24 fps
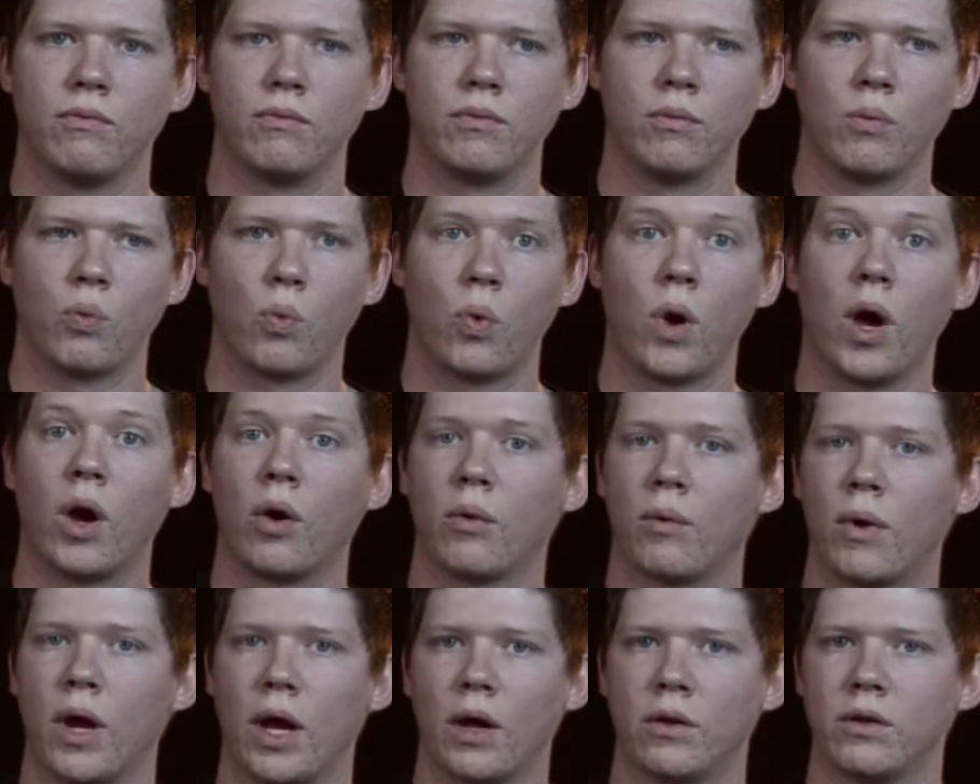
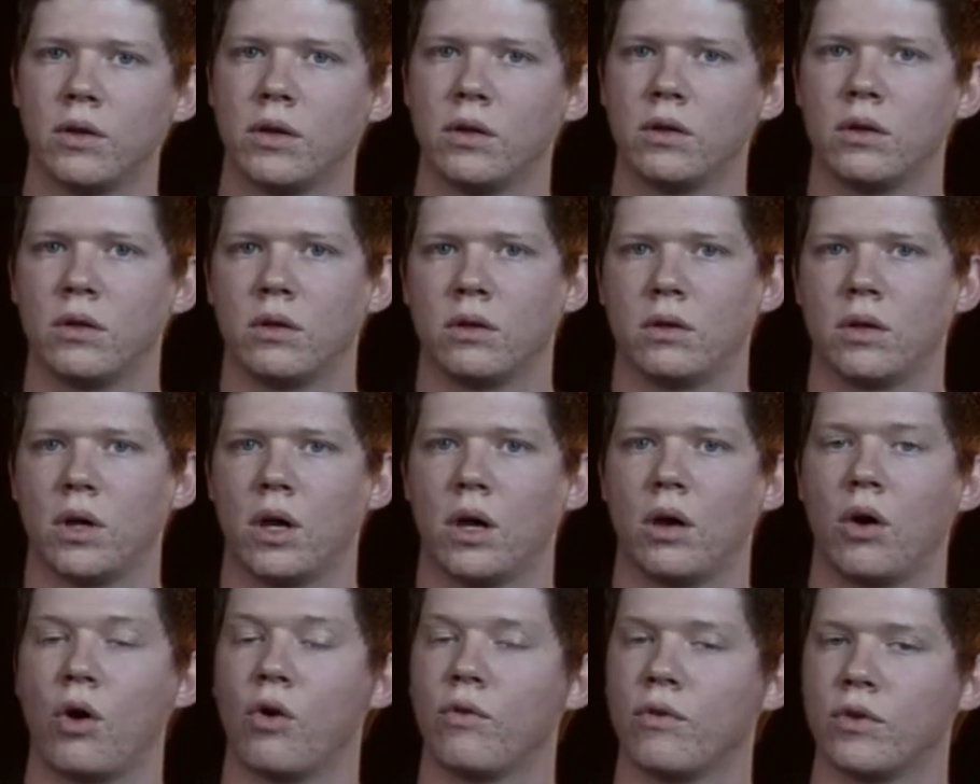well-rounded
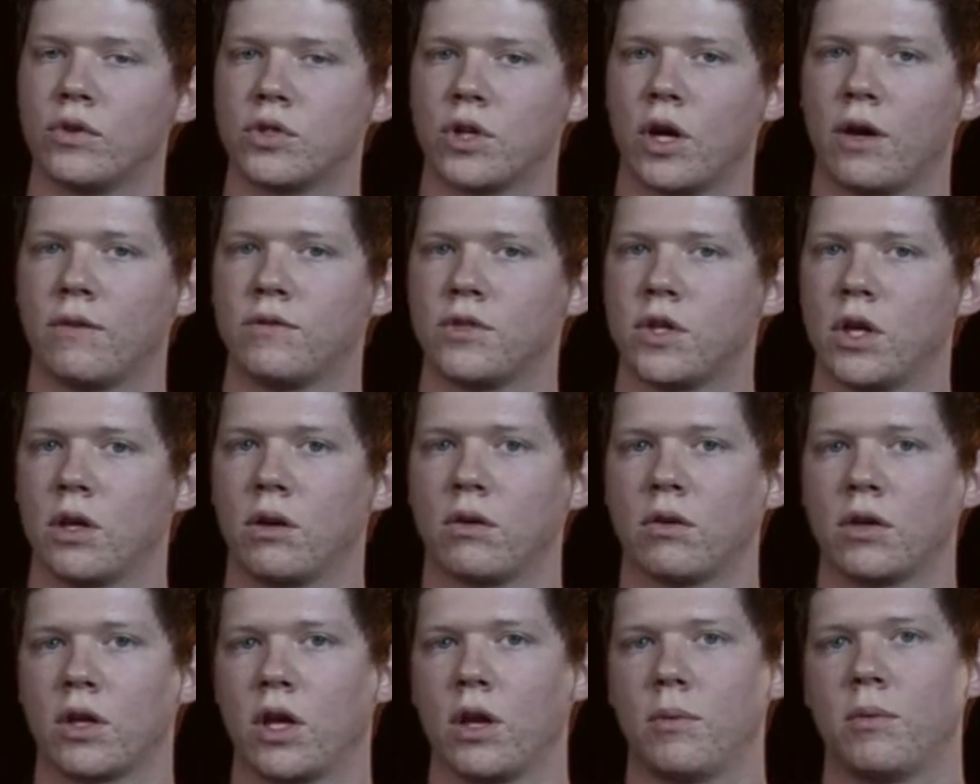overdrive
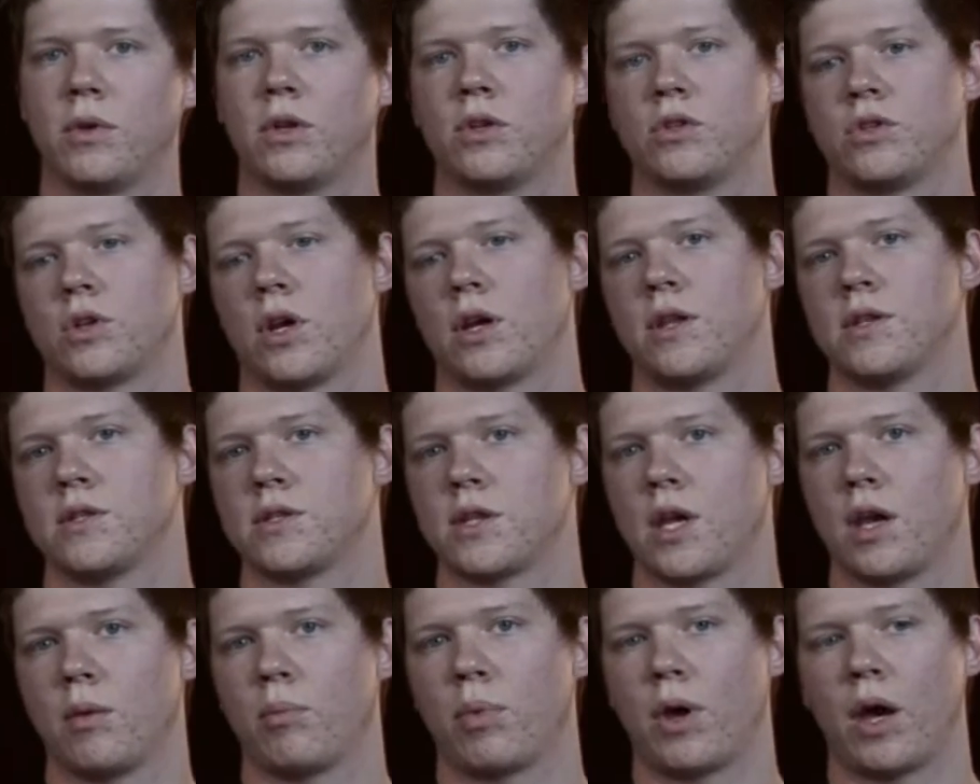channel to come in and try this
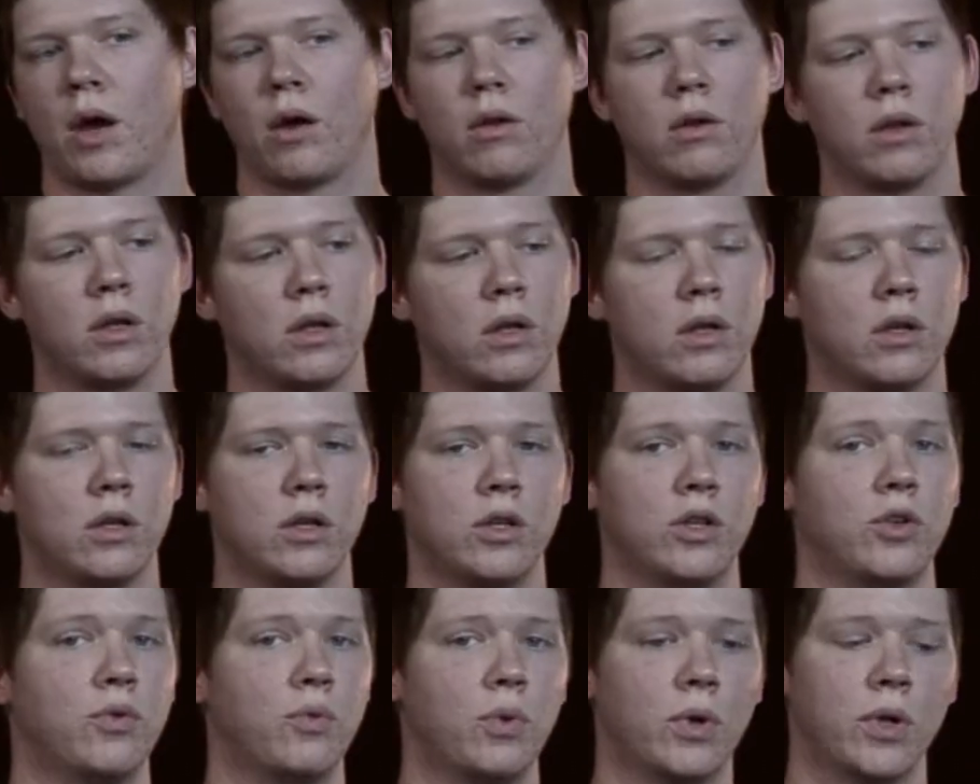amp out.
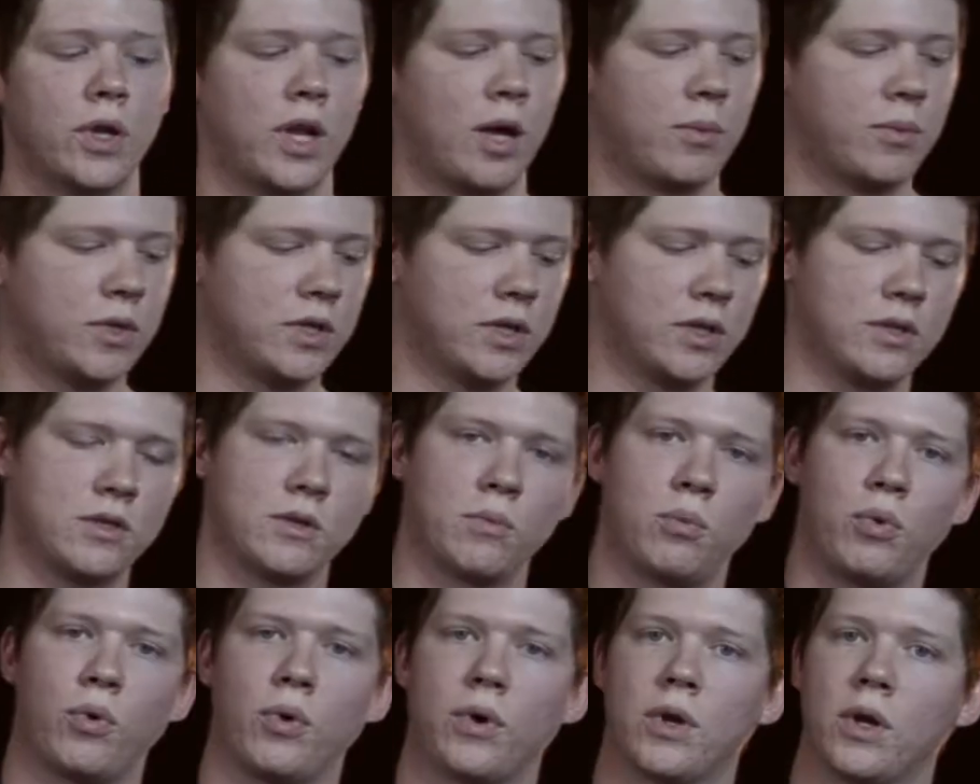You will not be
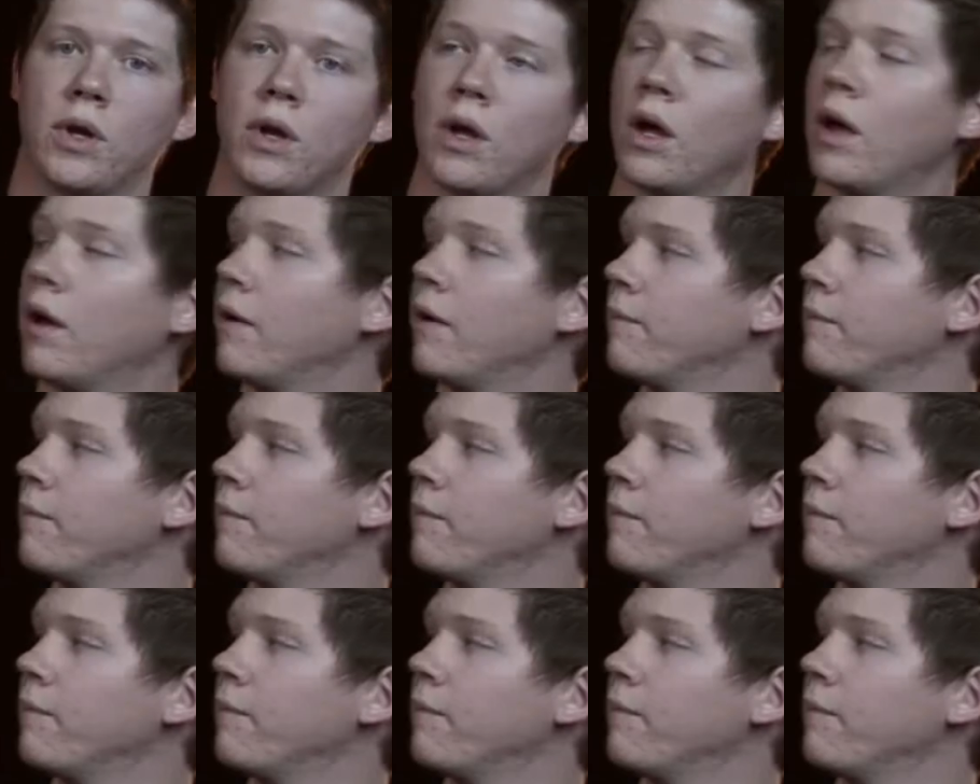disappointed.